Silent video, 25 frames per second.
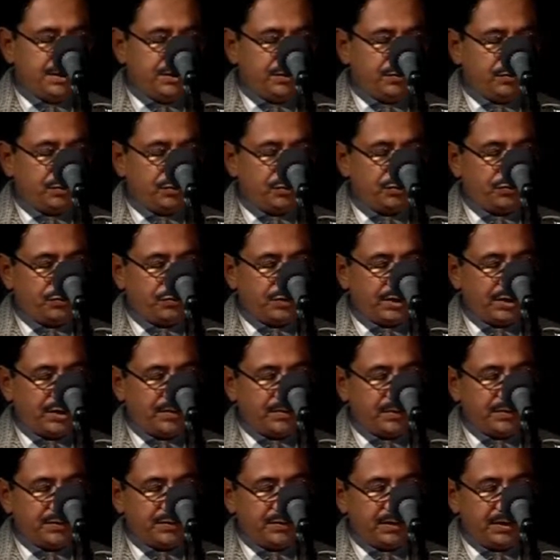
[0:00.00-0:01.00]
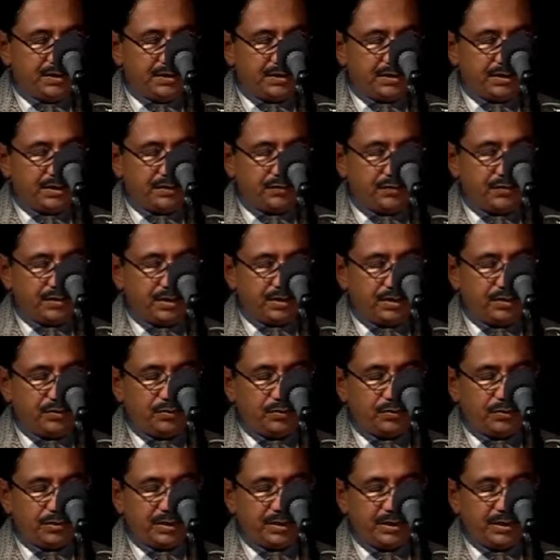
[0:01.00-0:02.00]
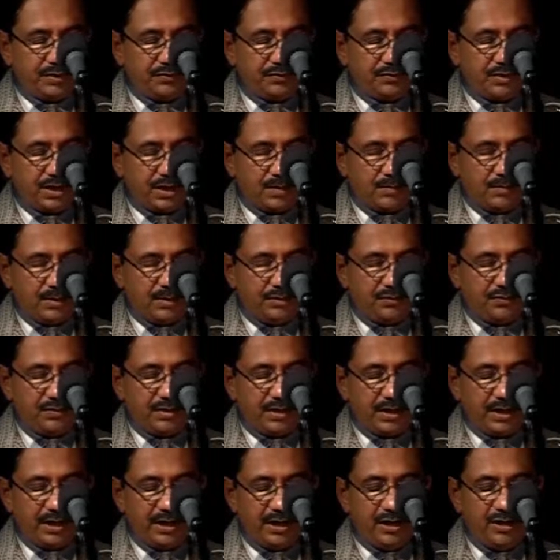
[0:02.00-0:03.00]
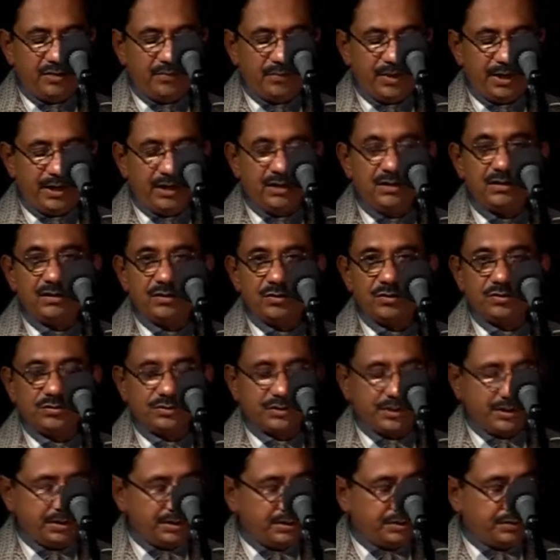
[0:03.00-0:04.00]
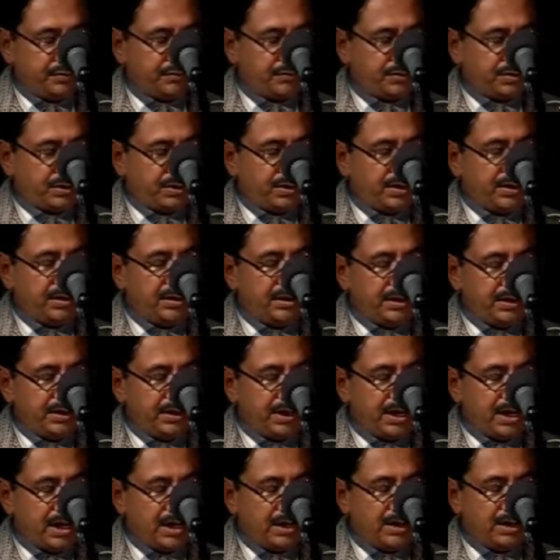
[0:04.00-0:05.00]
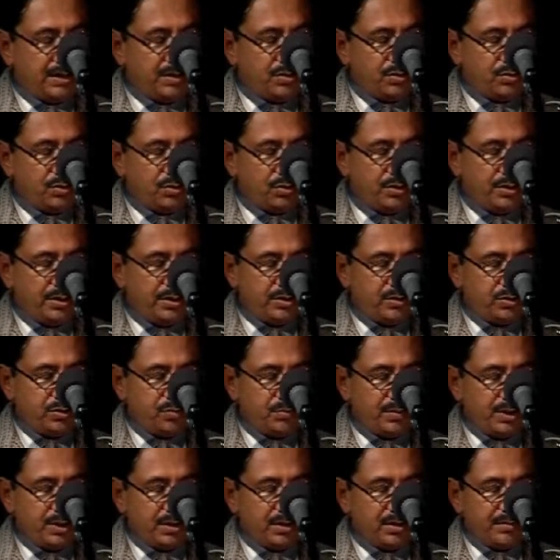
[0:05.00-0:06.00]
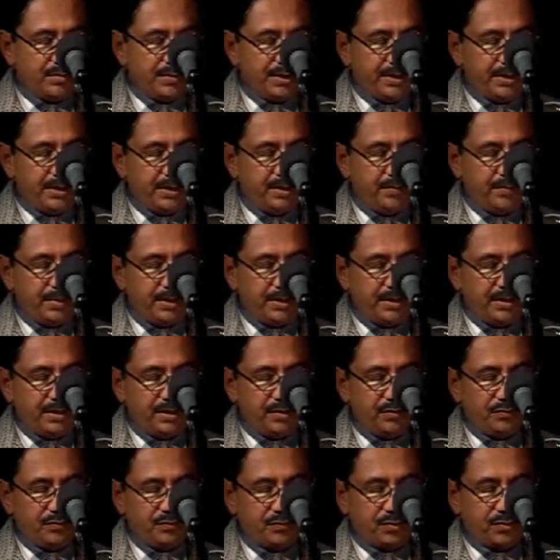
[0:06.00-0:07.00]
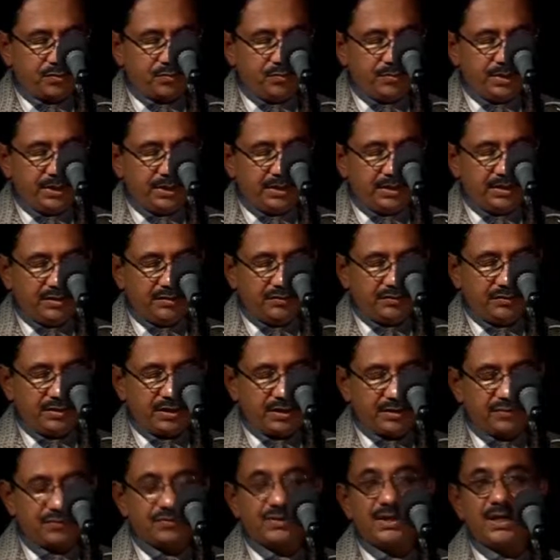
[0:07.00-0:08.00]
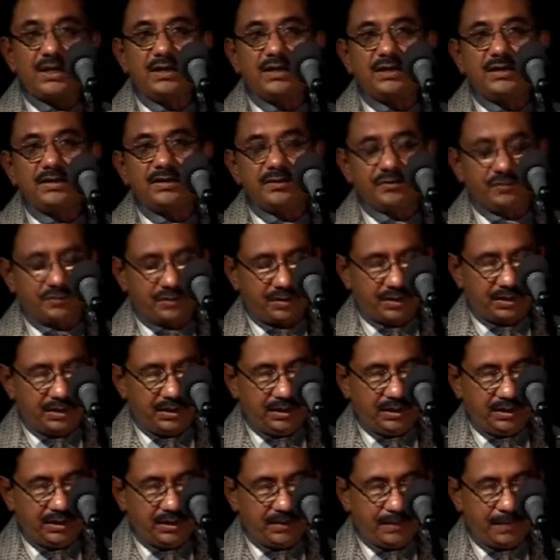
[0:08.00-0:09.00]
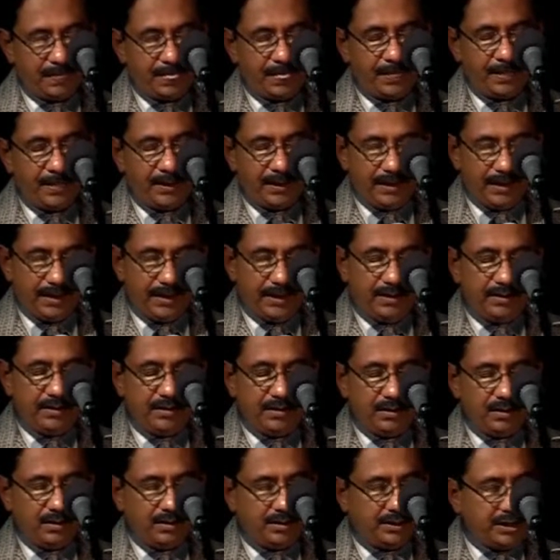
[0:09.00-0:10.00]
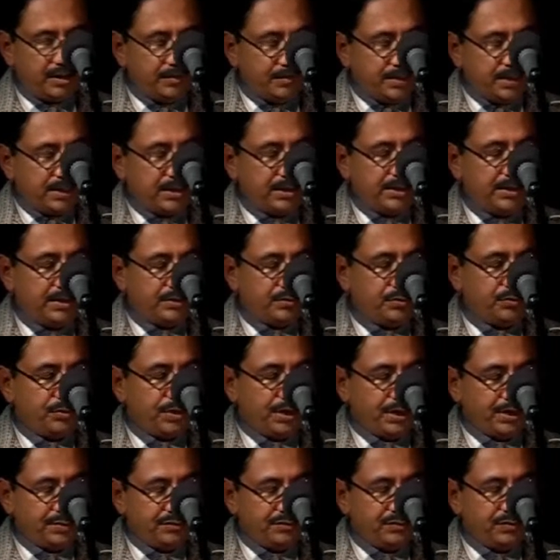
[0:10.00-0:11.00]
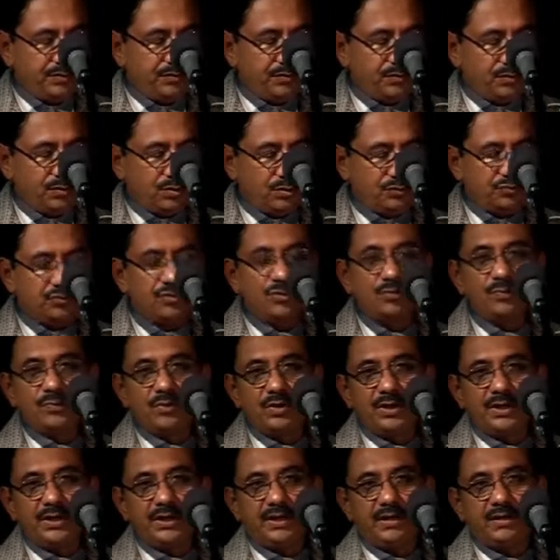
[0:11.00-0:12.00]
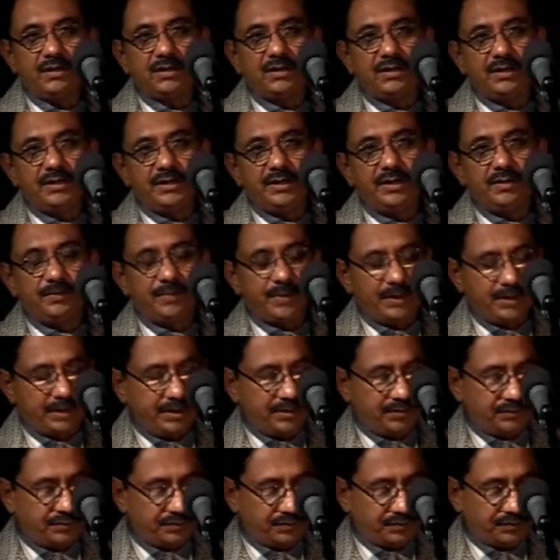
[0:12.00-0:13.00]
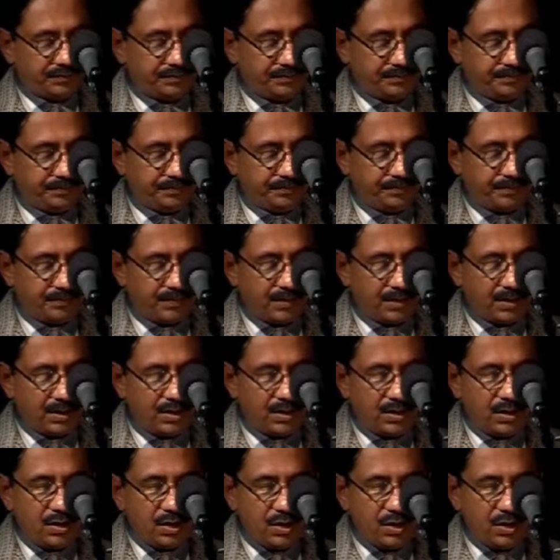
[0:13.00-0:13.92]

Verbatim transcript: Gandhiji was very much interested to re-establish handmade cloth industry in India in order to become independent from British textile industry and ultimately to achieve also political independence.